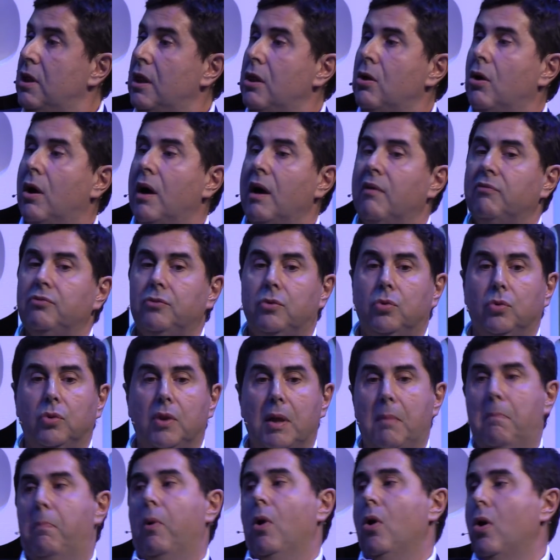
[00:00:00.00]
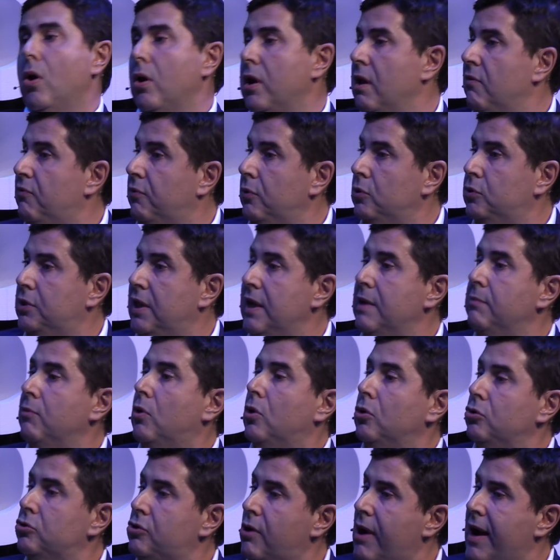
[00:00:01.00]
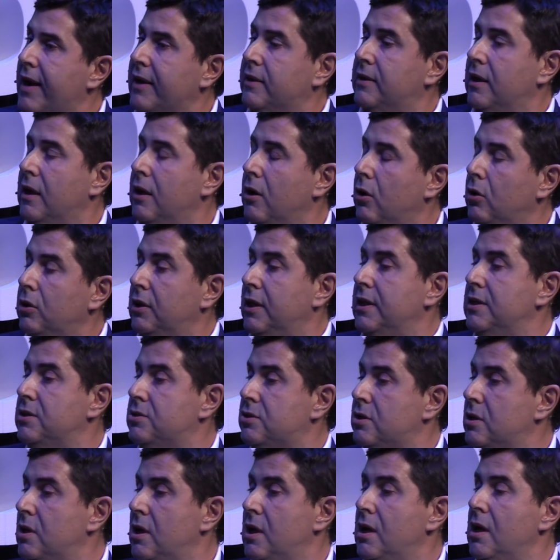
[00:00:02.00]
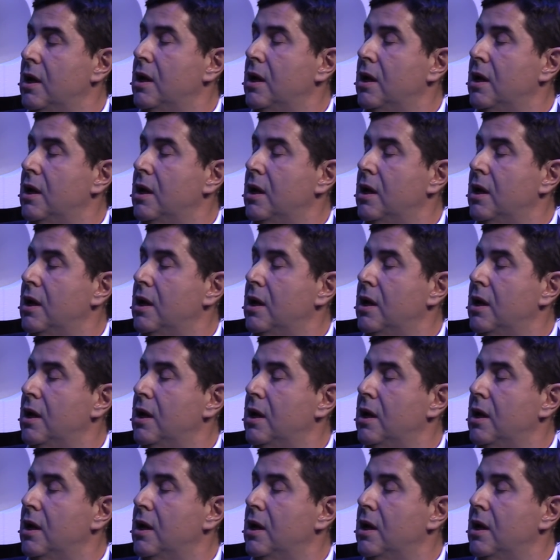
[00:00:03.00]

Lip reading: they don't have to deploy a full team, contracting and all this.